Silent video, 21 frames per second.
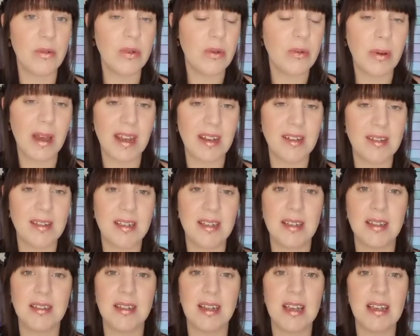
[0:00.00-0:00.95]
oil
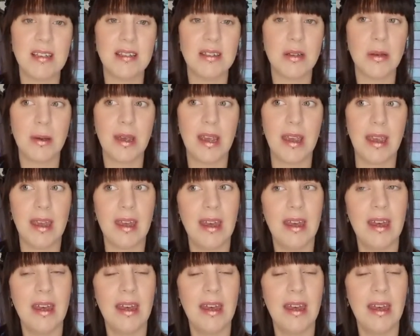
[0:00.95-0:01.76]
paintings, he's doing